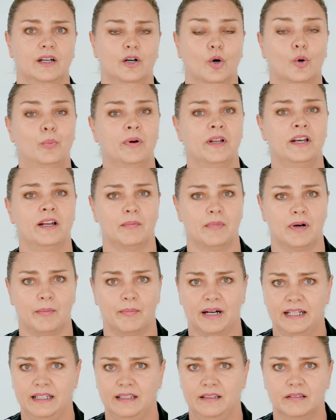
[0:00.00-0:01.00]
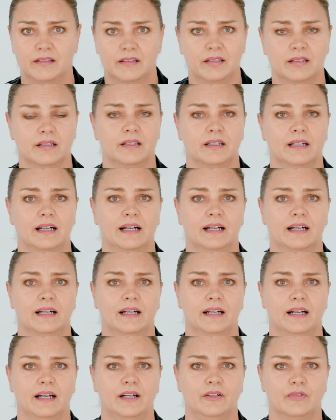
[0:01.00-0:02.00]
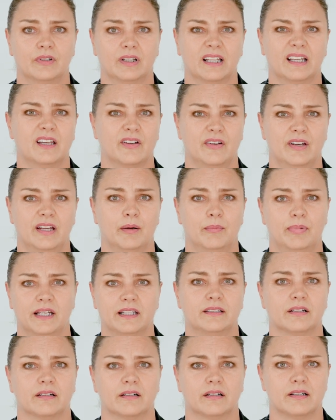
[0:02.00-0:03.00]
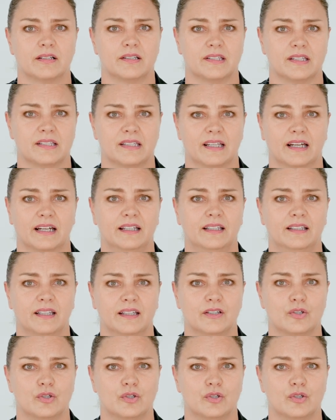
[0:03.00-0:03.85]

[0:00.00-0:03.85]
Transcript: open up my mind uh, and really create a better society.